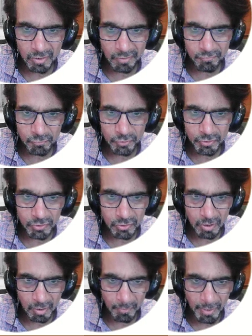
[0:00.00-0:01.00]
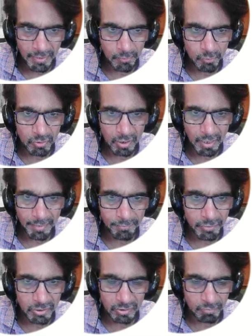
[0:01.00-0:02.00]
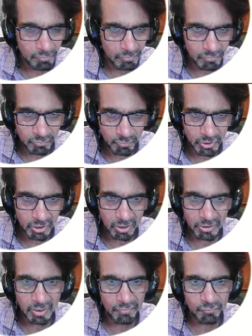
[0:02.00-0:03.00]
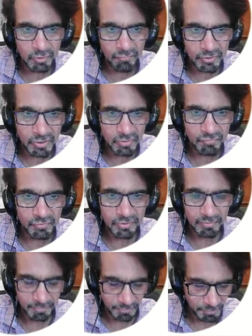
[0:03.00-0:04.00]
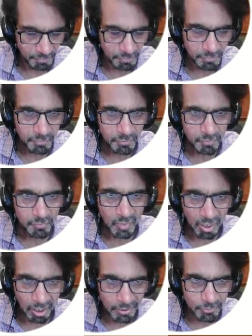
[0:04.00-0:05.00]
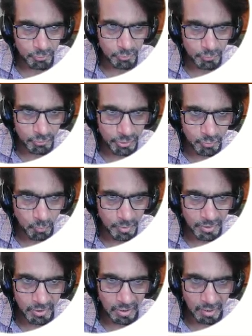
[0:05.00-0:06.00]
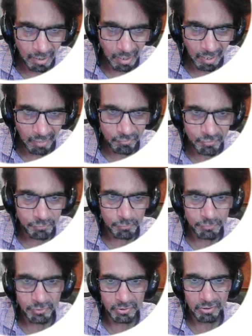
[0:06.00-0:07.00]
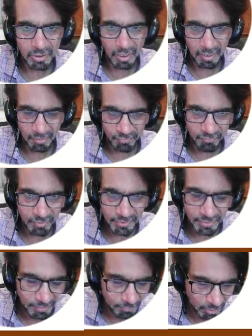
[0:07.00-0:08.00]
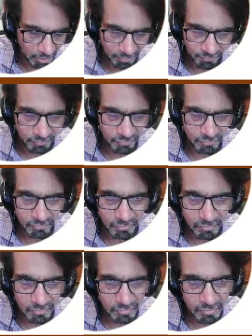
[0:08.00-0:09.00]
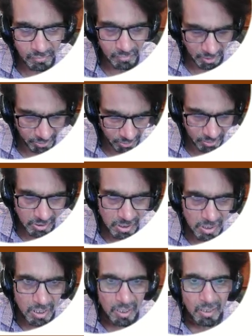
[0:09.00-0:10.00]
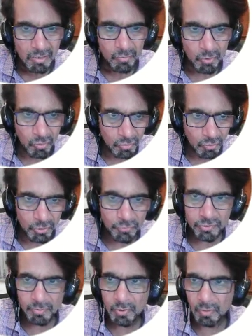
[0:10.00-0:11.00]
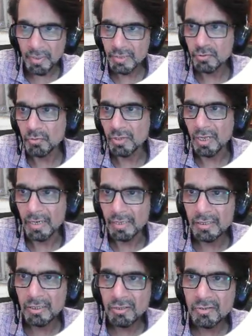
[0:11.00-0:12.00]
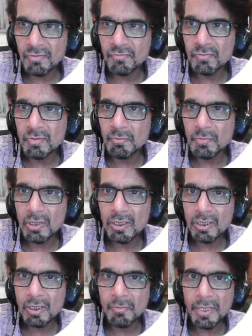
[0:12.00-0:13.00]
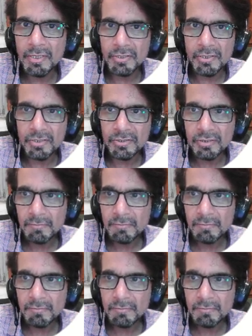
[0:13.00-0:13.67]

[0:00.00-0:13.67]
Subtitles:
I have to just comment on that, but the result we have achieved. I had to introduce this quantity, I have introduced it, and I've given it a name, and that's it. Only on some comments on that. And the main comment is